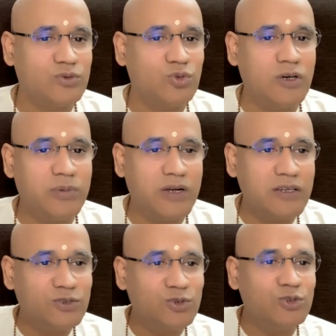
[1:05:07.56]

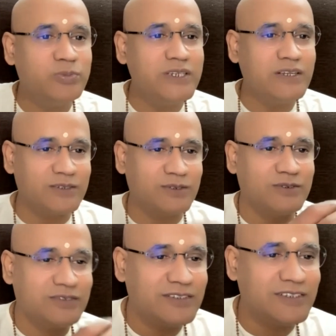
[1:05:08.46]
Sulabhana Jujubi
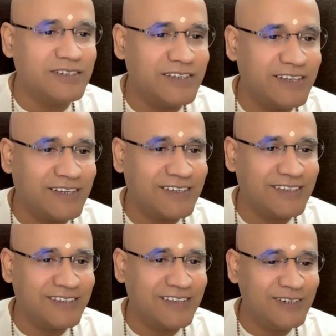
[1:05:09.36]
Nartham. Yeah.
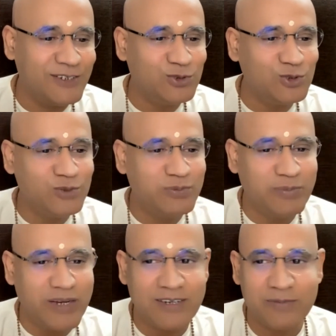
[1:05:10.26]

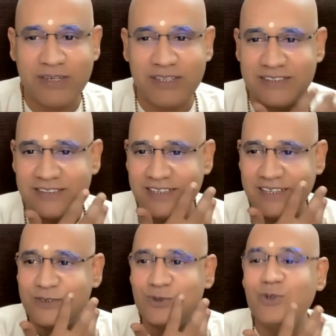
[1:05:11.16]
Jujubi matter for this.
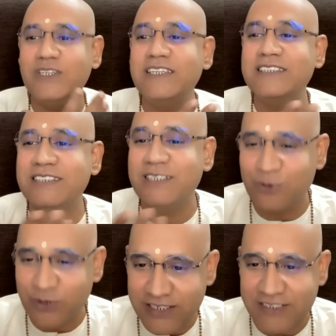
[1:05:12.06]
Yeah. It's so easy
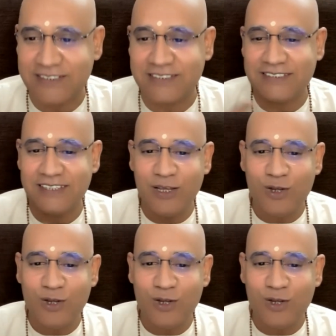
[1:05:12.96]
to get it.